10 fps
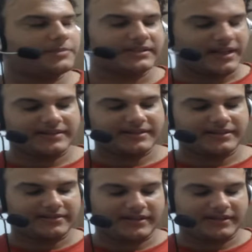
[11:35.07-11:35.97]
because
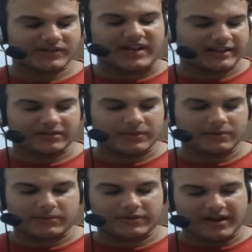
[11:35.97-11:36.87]
Aizen is connected
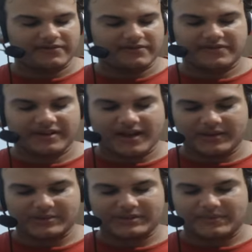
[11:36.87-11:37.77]
with everything
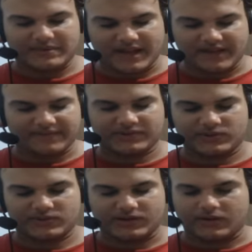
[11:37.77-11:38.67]
else that we have to
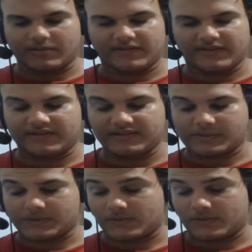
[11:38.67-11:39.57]
talk about in this
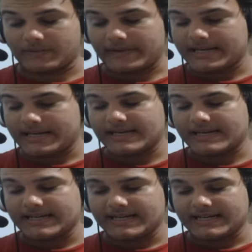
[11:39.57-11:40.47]
episode. So
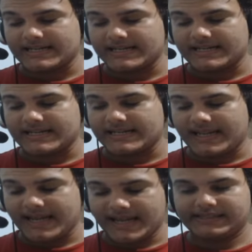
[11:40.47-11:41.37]

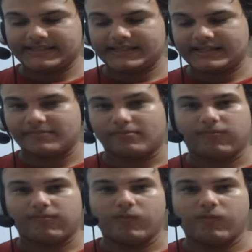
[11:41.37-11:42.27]

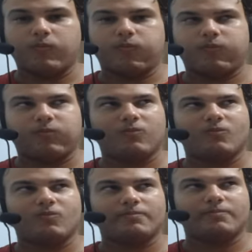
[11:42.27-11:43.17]
Aizen
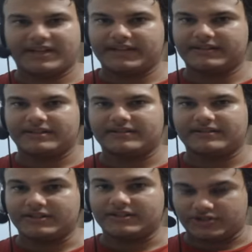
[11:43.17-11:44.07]
paid
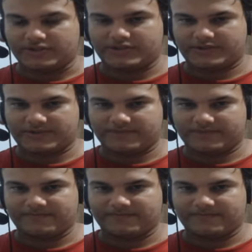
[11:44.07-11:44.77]
the judge.